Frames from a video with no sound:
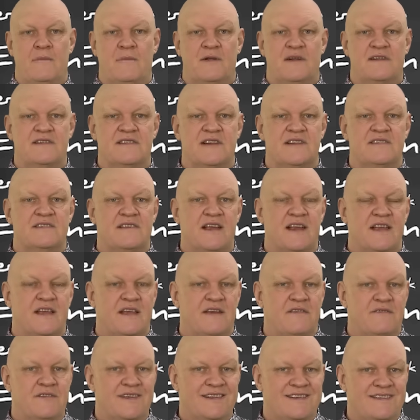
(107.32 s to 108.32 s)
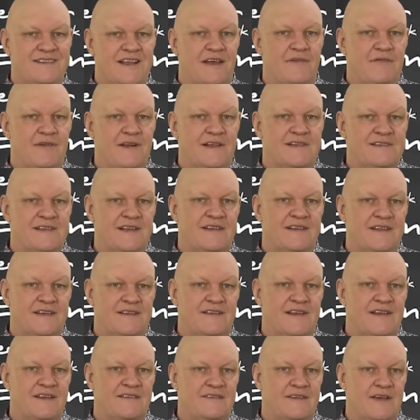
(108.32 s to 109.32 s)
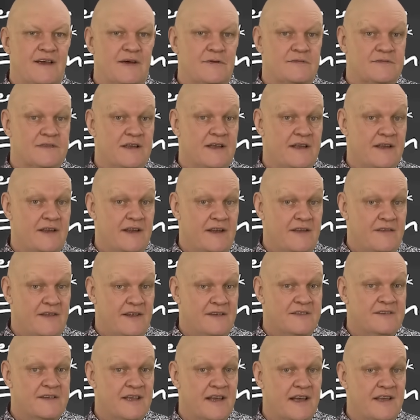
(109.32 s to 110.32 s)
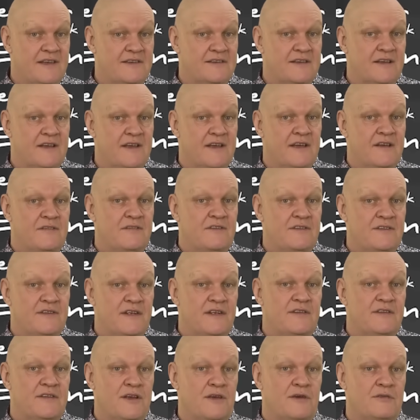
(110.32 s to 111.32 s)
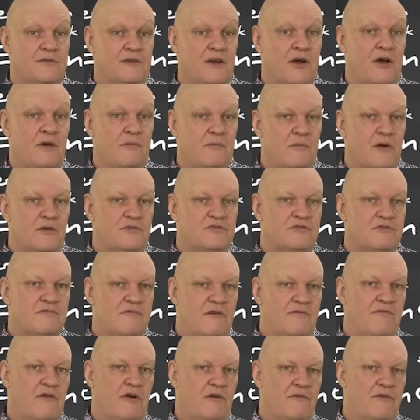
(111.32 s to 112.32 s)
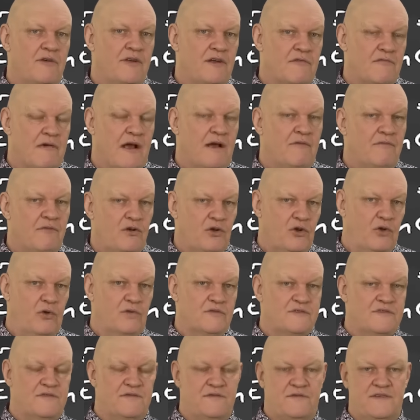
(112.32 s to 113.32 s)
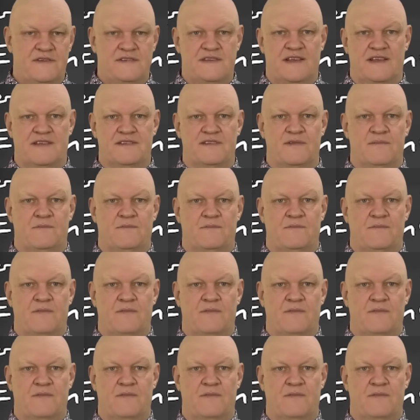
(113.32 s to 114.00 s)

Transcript: But as I say, the devil is in the details, and in this case, the details are mostly revolving around the laws of physics.